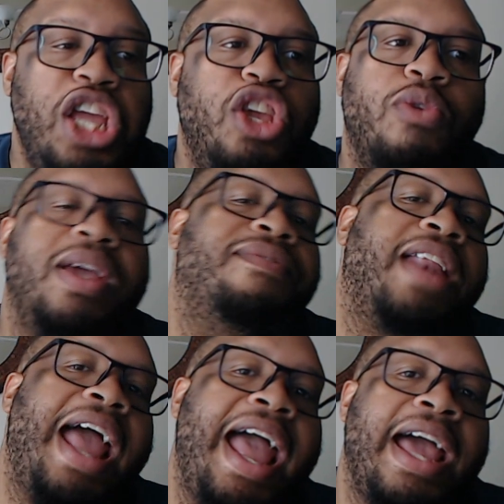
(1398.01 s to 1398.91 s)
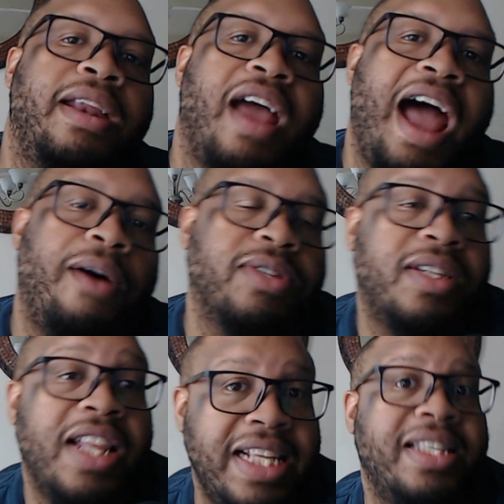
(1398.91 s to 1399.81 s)
You even had, I
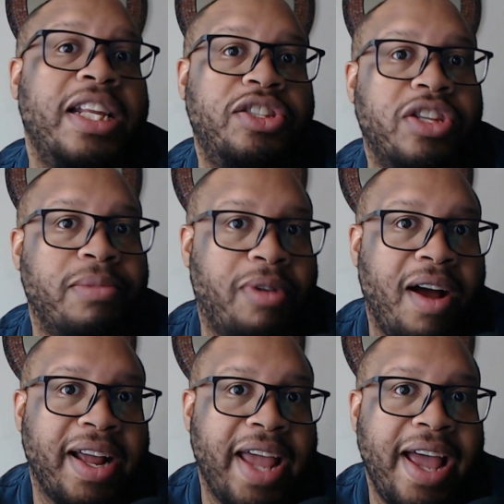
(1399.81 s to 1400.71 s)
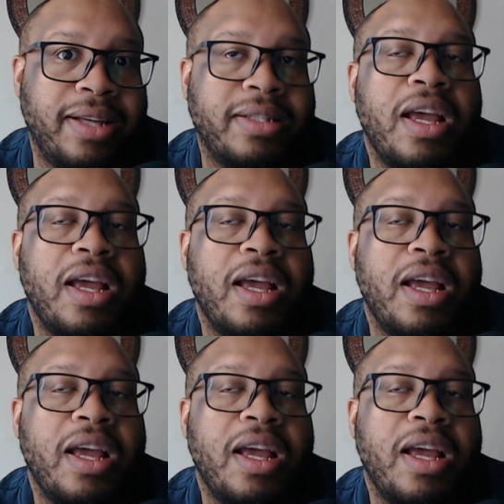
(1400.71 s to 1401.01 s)
was listening to the broadcast.